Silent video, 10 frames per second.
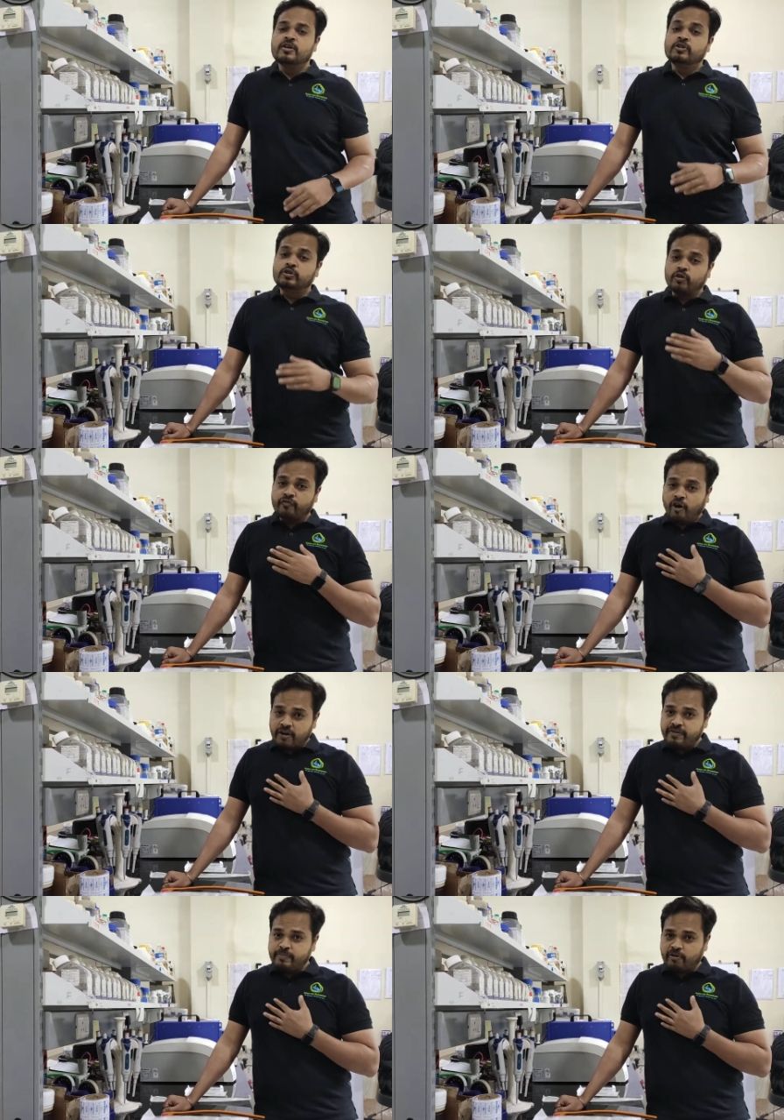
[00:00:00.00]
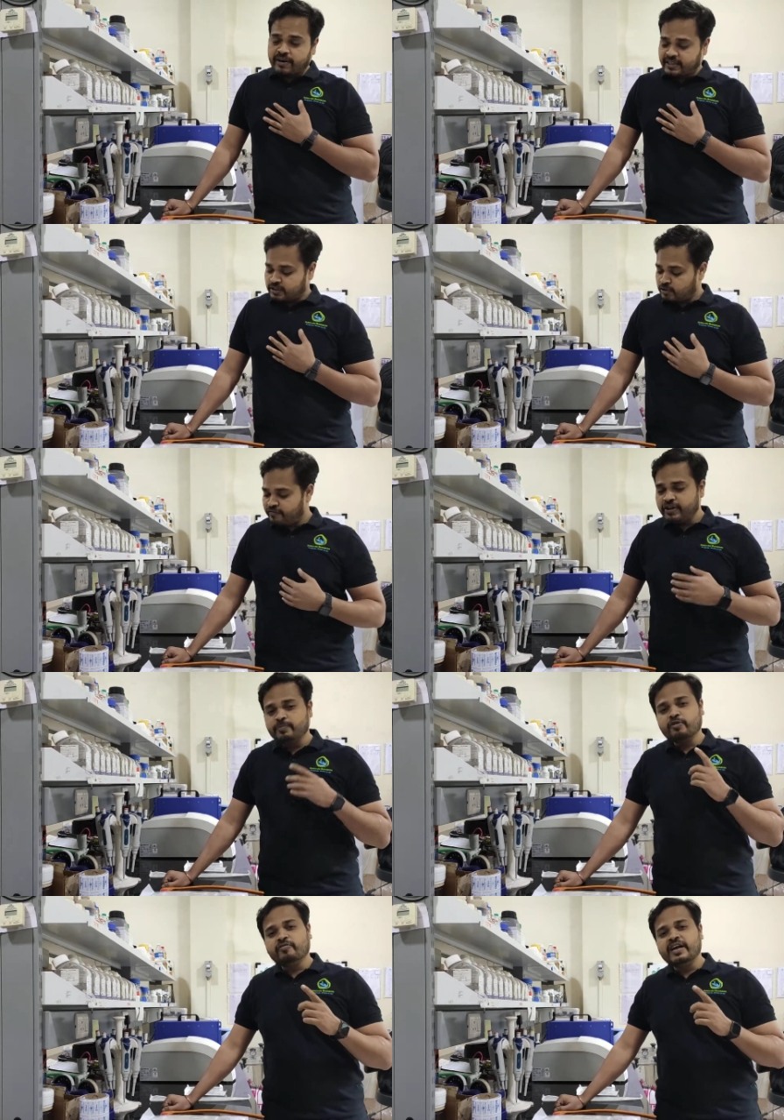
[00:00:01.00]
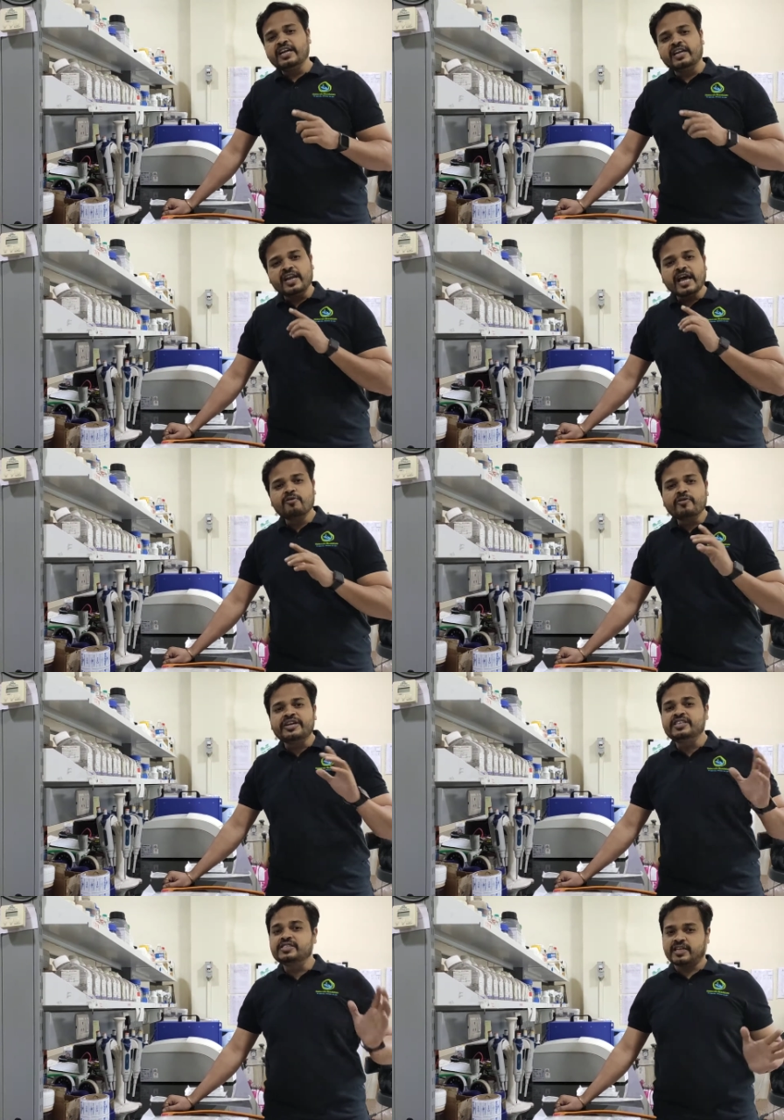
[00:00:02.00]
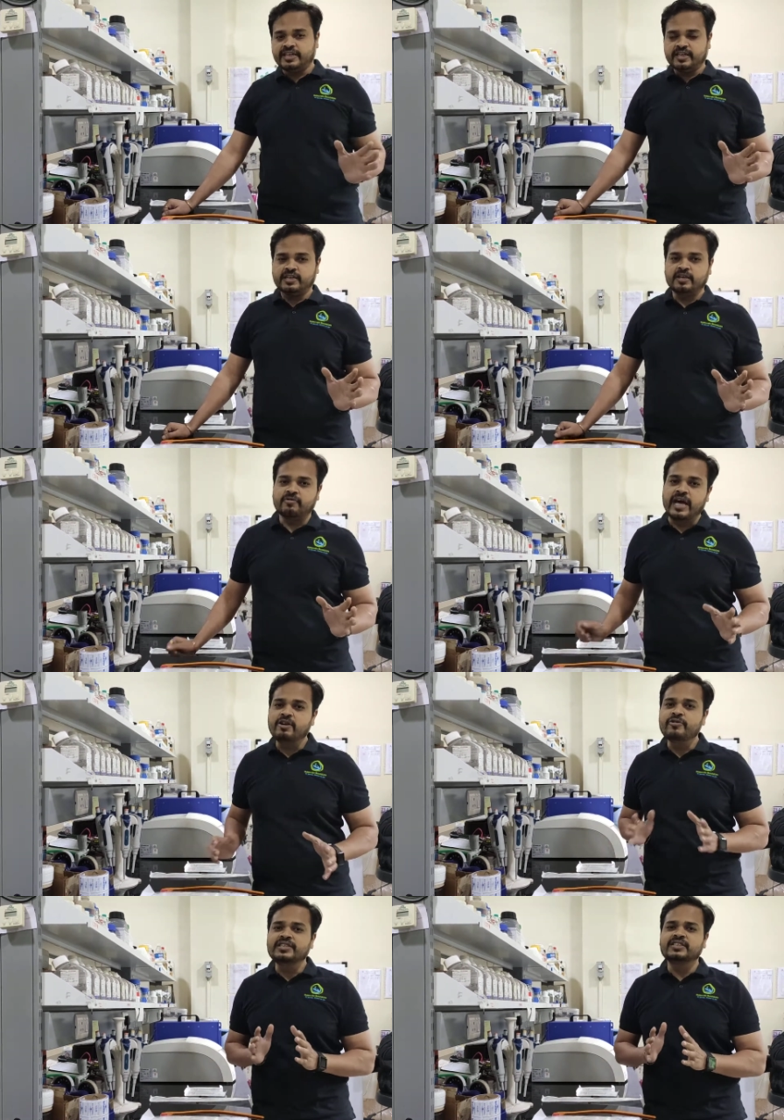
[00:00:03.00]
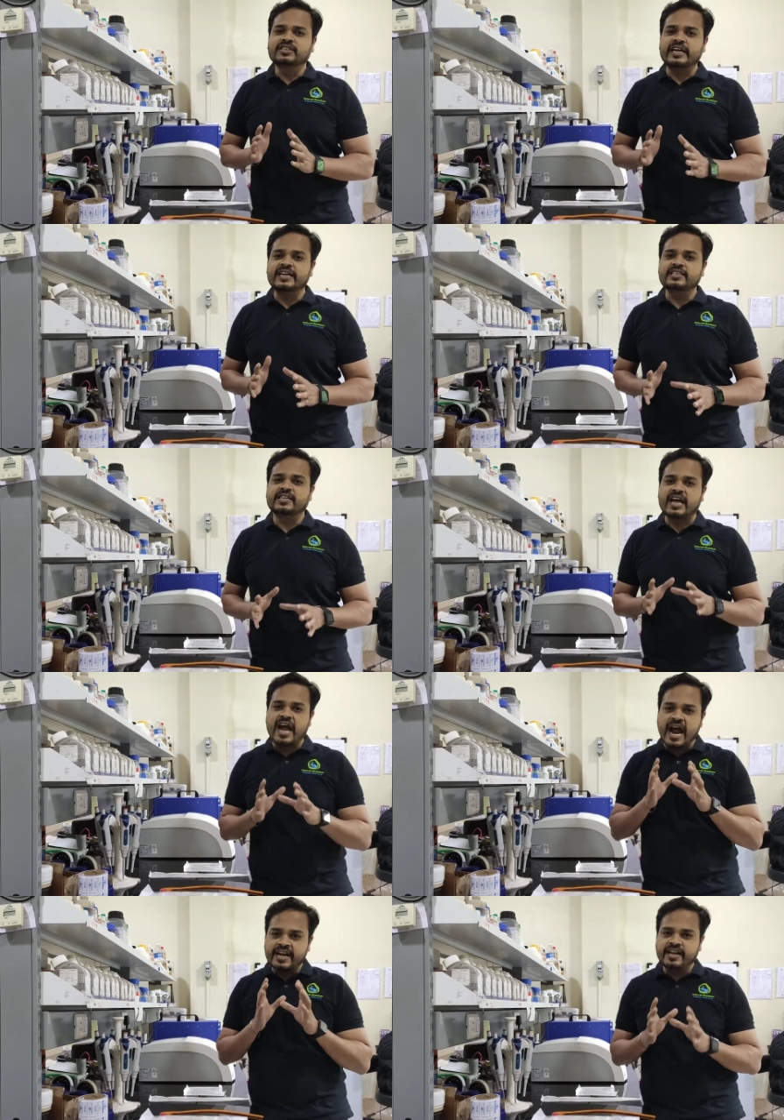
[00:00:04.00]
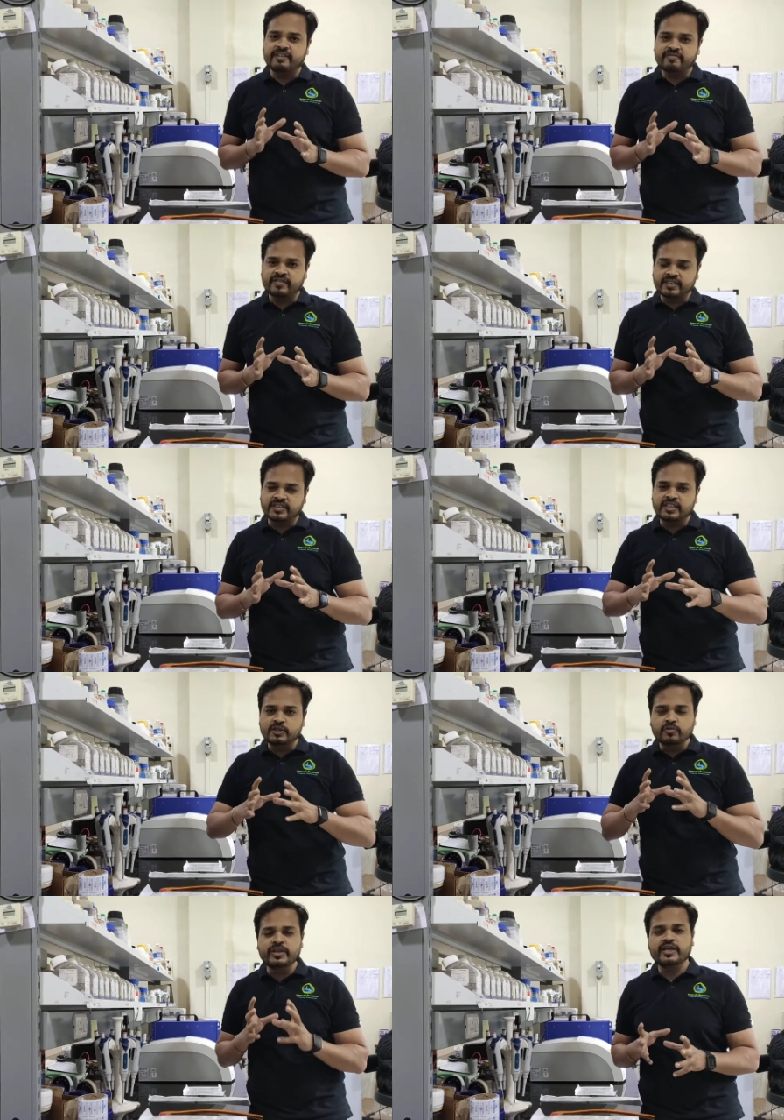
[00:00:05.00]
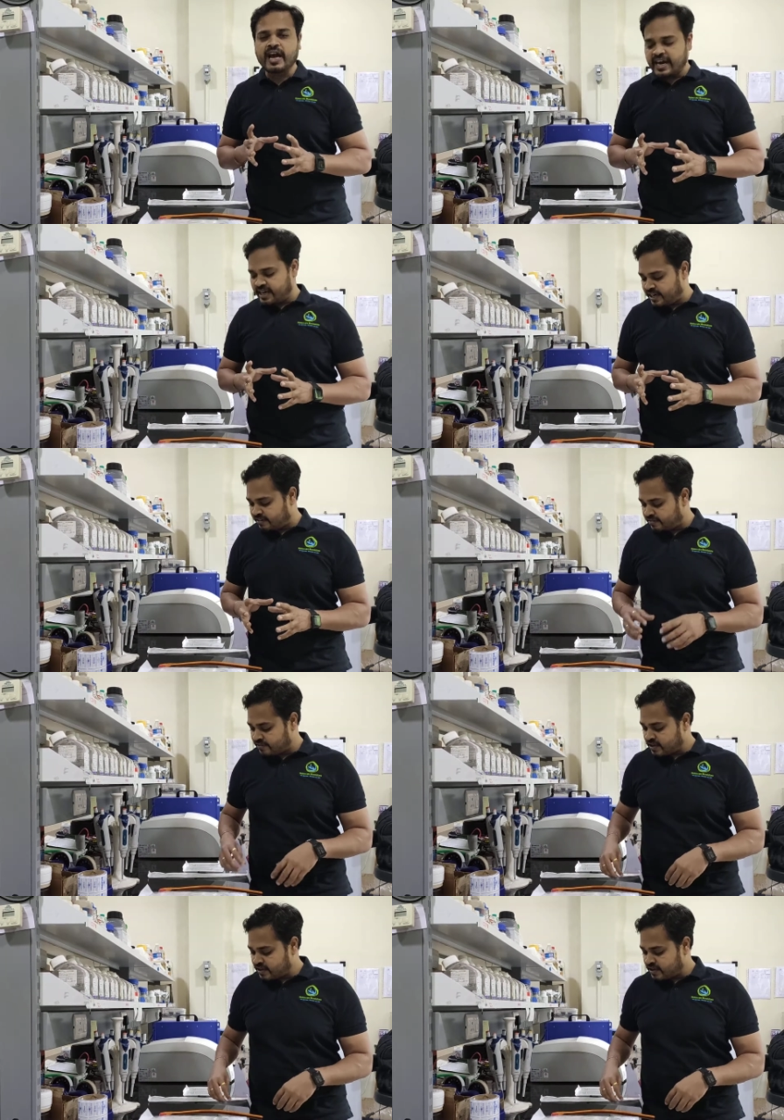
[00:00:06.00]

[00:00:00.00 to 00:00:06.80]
So what we provide? So we provide nano AgCide. Now nano is an additive. It's a unique additive